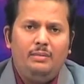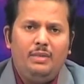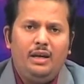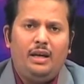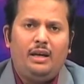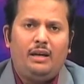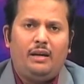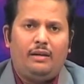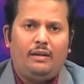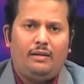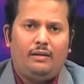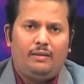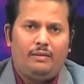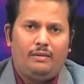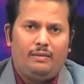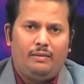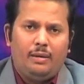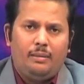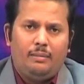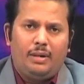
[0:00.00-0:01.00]
in me.
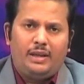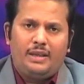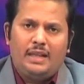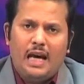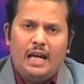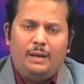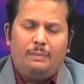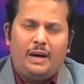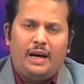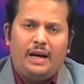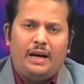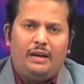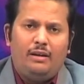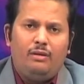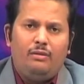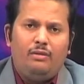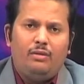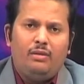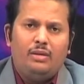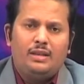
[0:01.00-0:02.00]
But thereby,
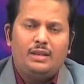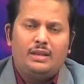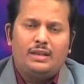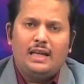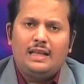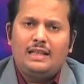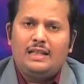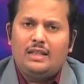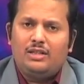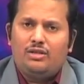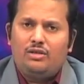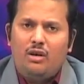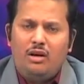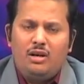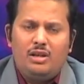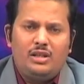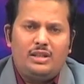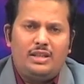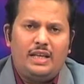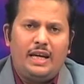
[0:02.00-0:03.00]
Searle does
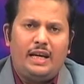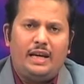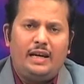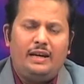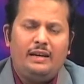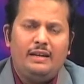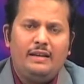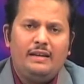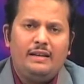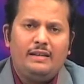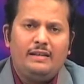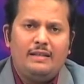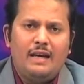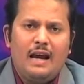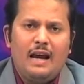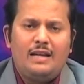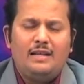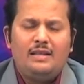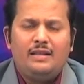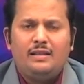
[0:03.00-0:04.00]
not say
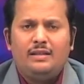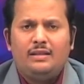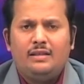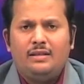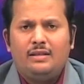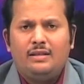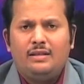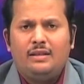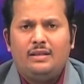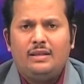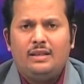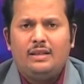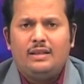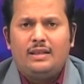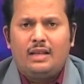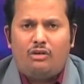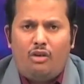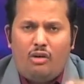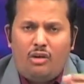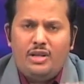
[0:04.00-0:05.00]
that
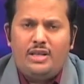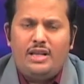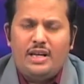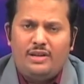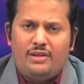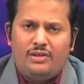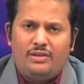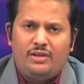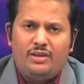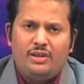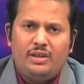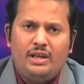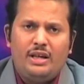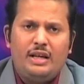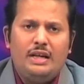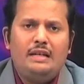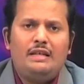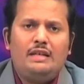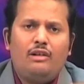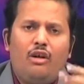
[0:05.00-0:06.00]
the content
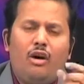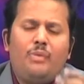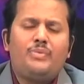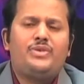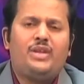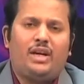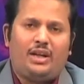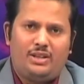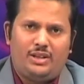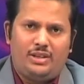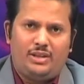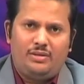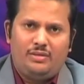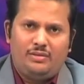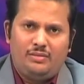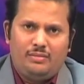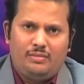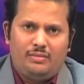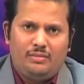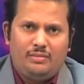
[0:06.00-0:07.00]
is an object.
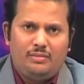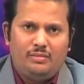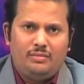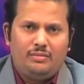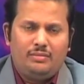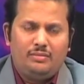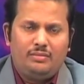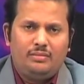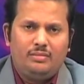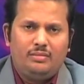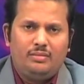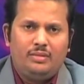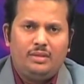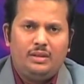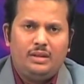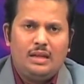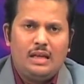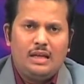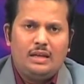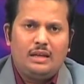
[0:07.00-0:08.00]

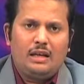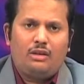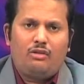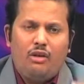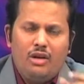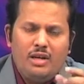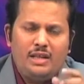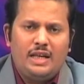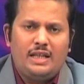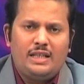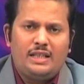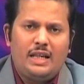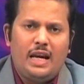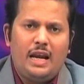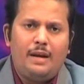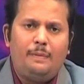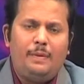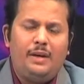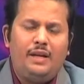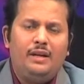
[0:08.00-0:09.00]
The content
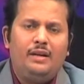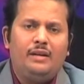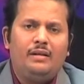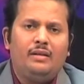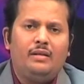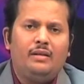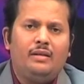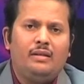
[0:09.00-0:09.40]
can be